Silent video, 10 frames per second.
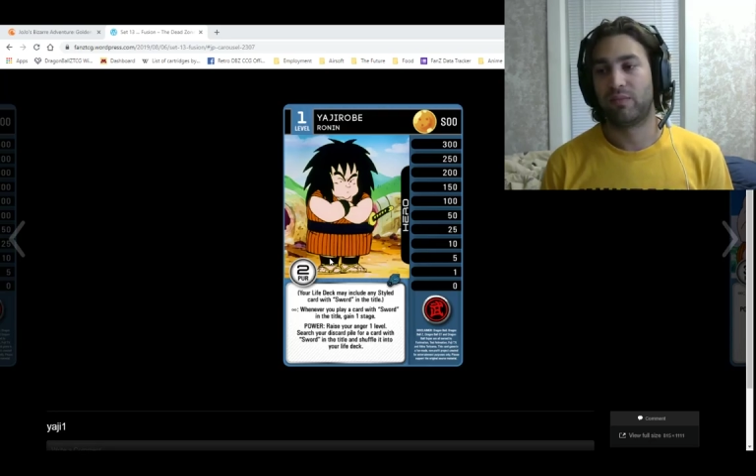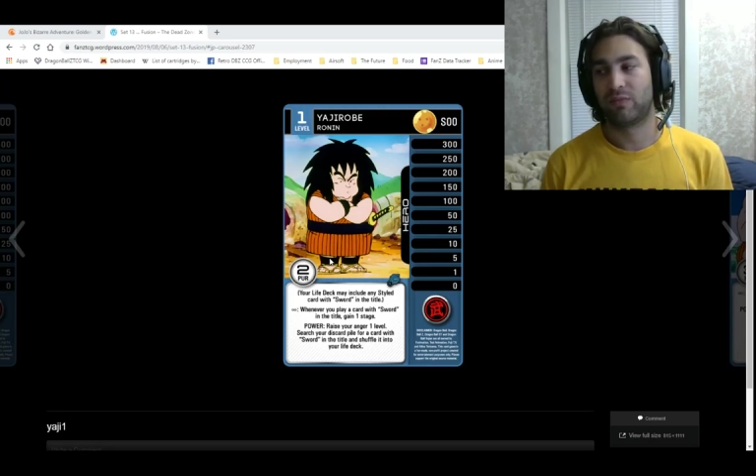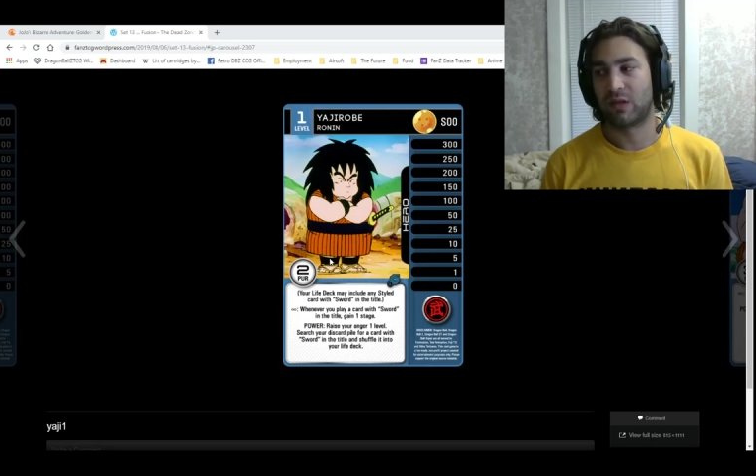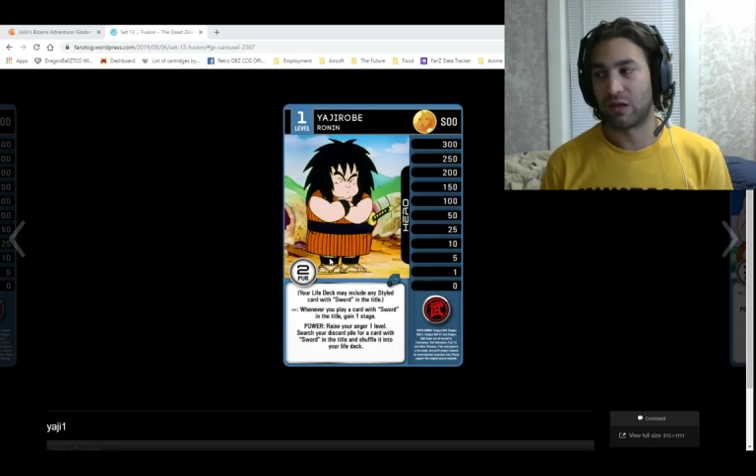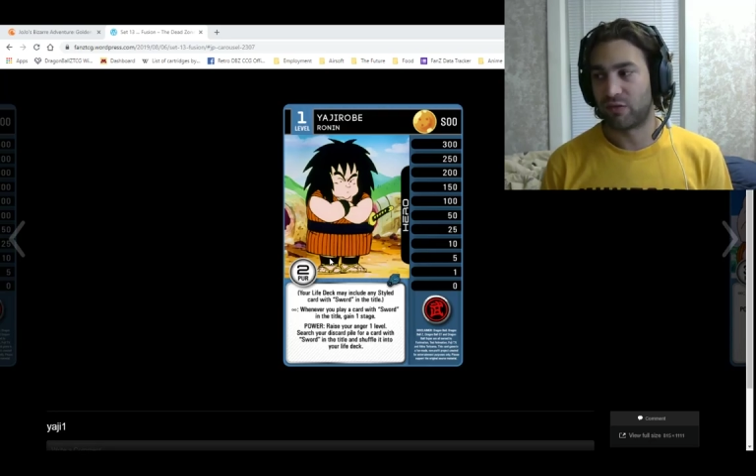
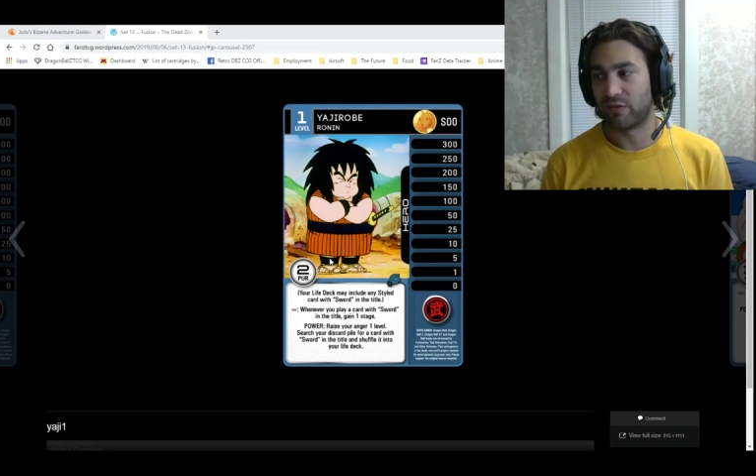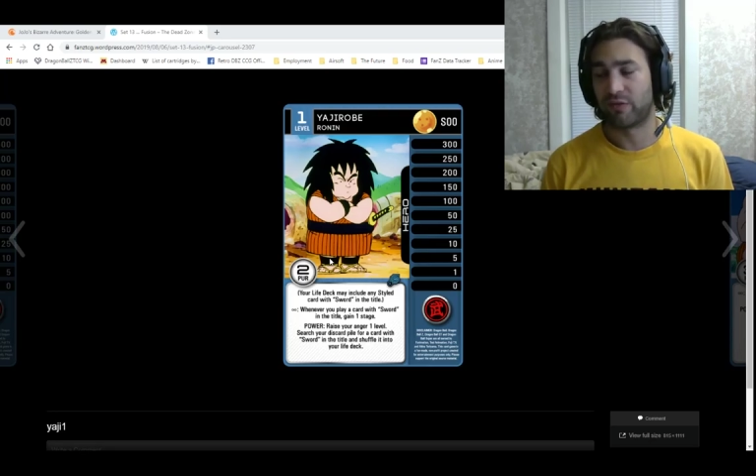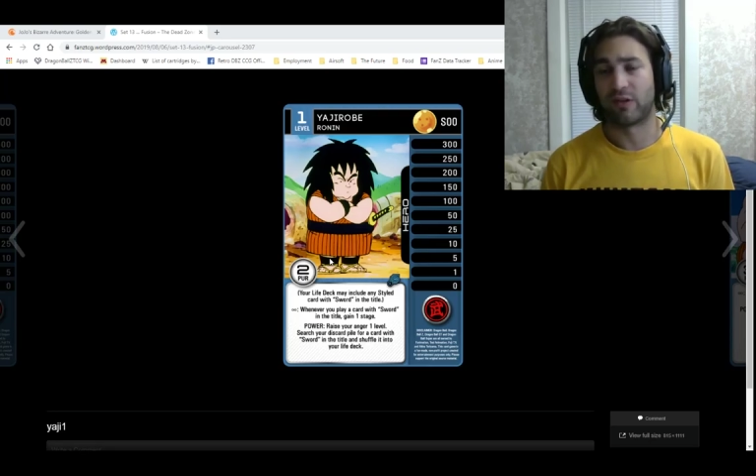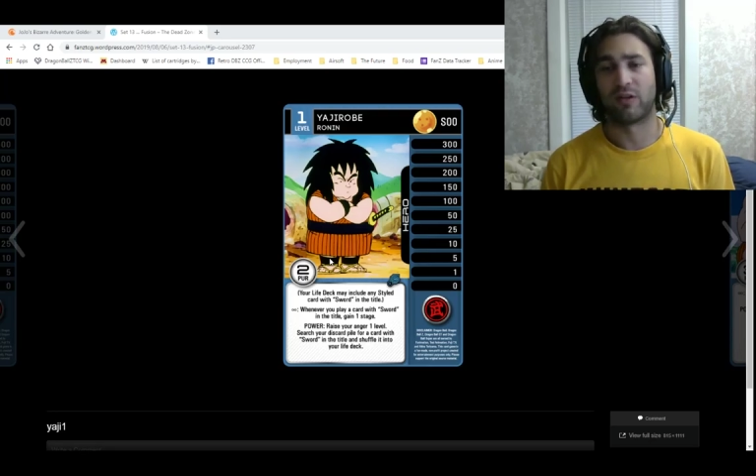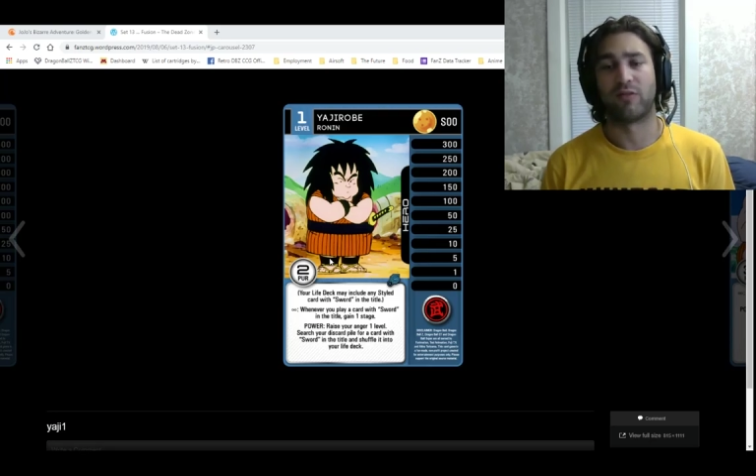gives you
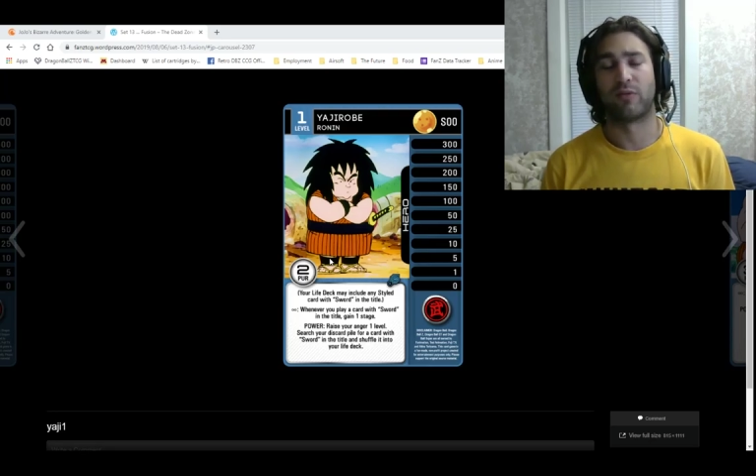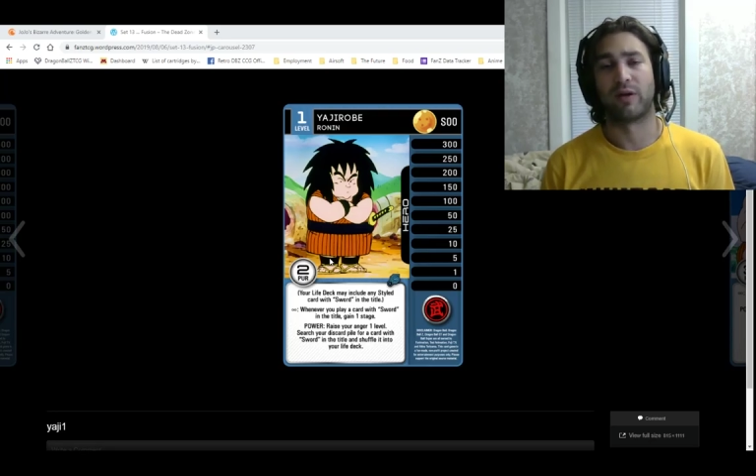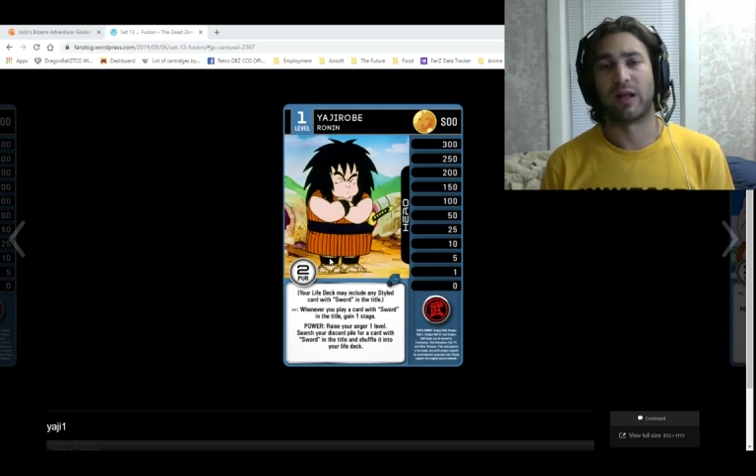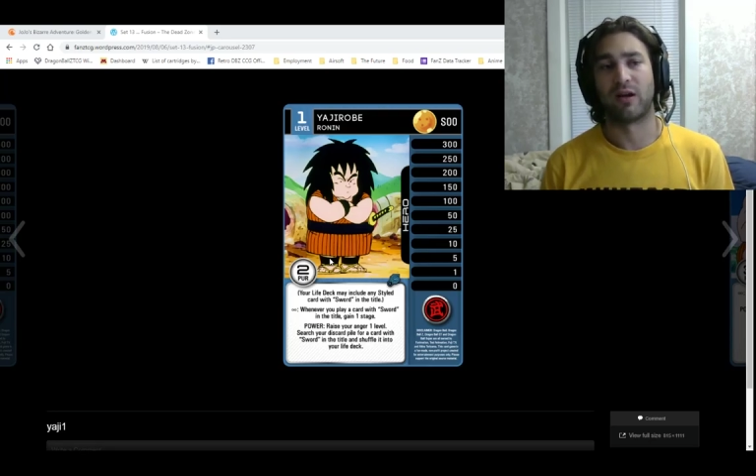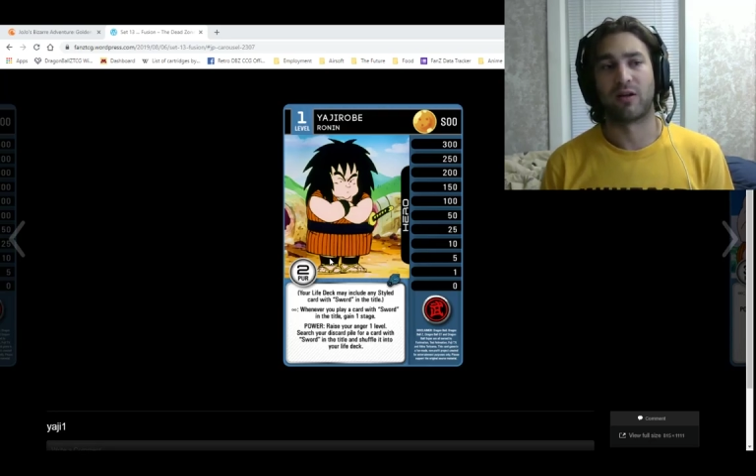incentive to
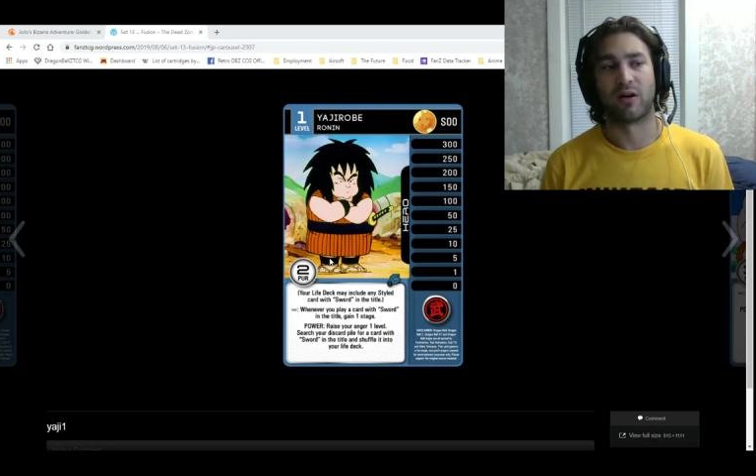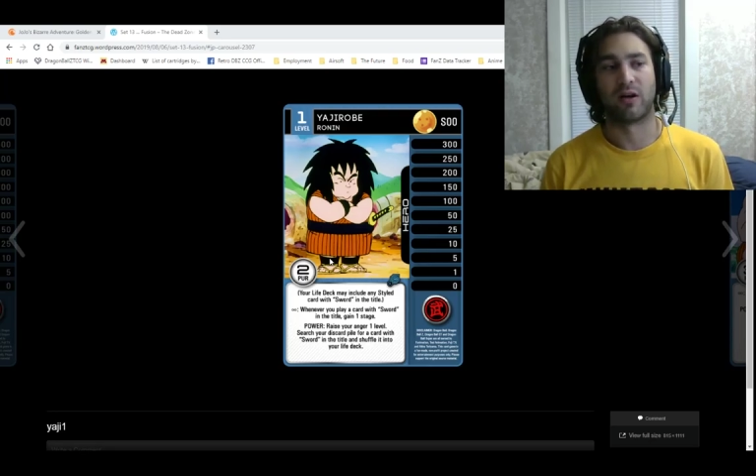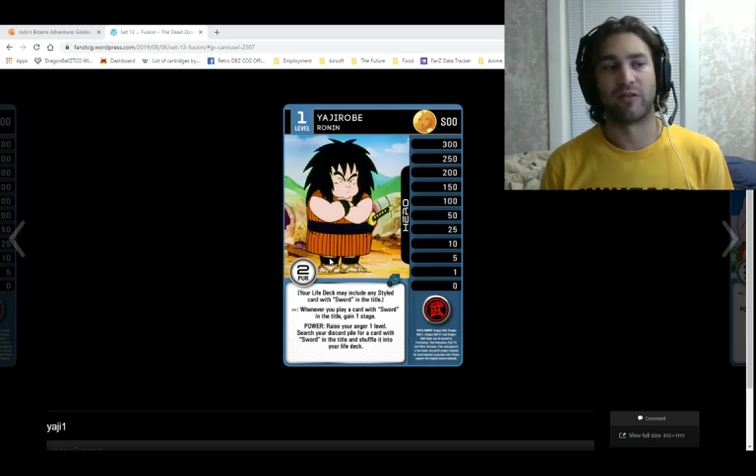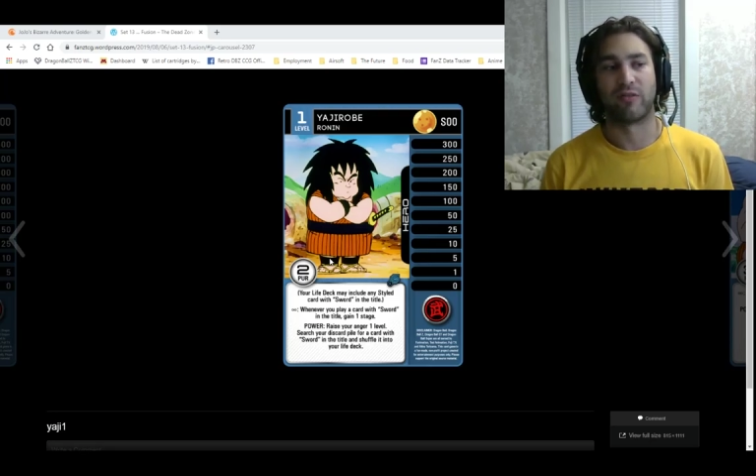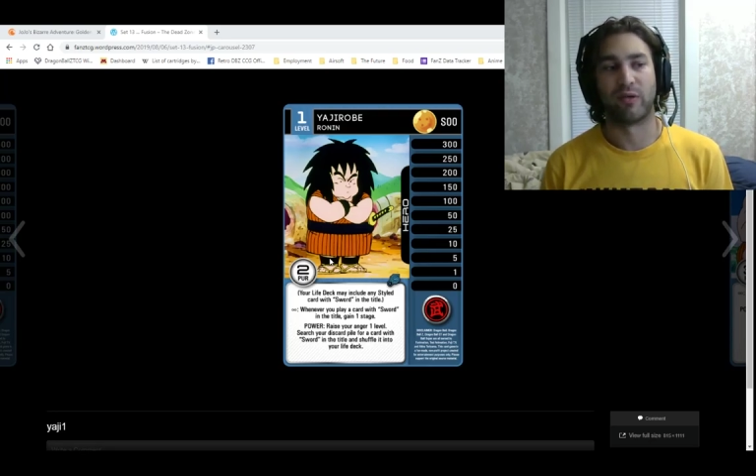run anger cards.